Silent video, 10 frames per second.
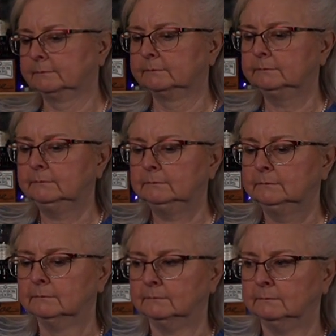
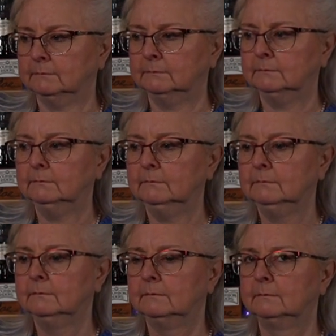
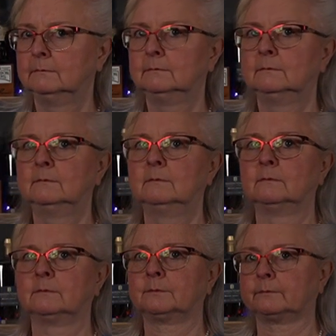
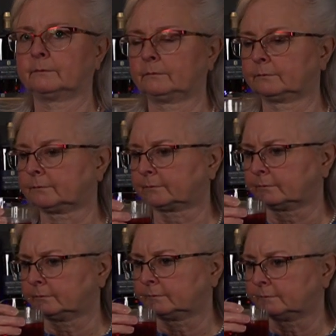
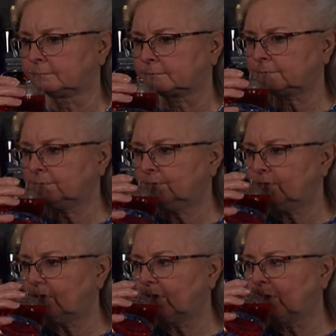
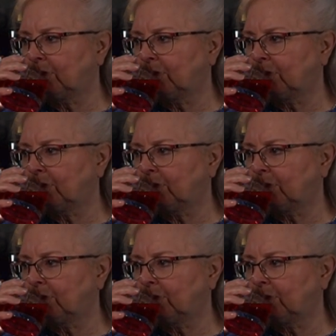(silent)